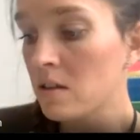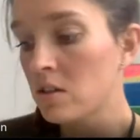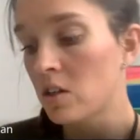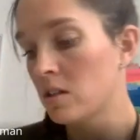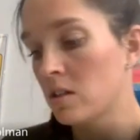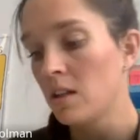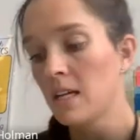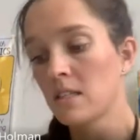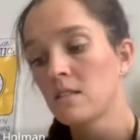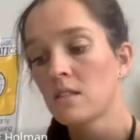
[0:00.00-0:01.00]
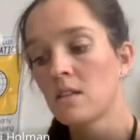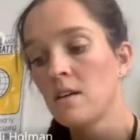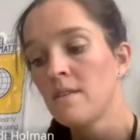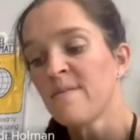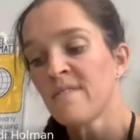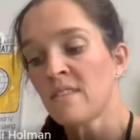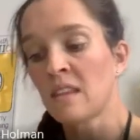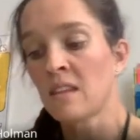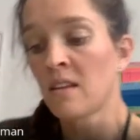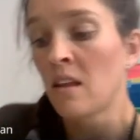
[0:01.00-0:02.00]
it's just a list.
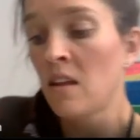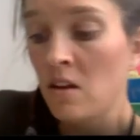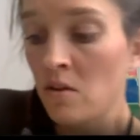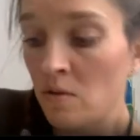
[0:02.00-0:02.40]
Your